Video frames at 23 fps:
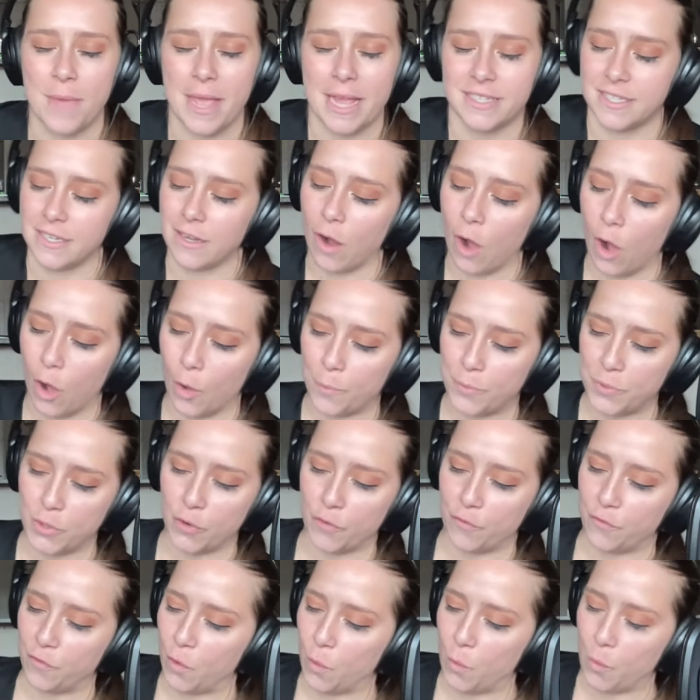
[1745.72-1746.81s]
makes it all
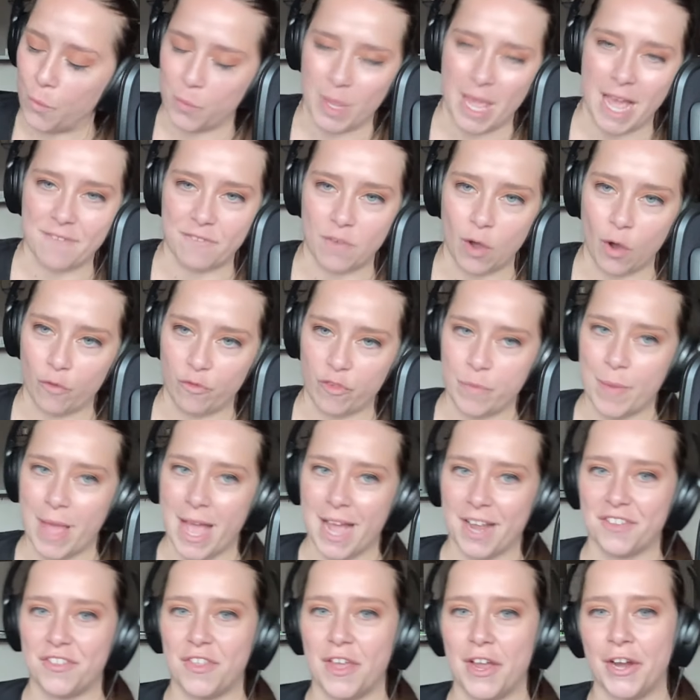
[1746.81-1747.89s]
beautiful when we have Ovi
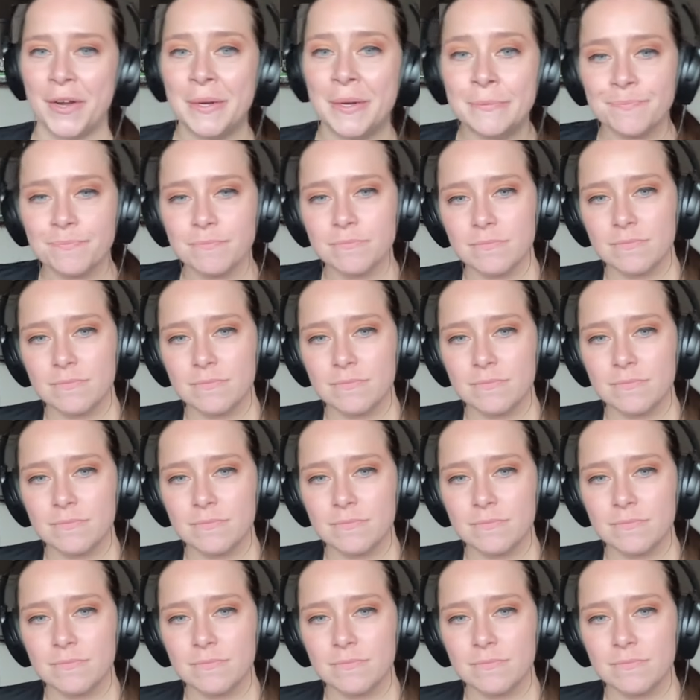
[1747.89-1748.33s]
back there.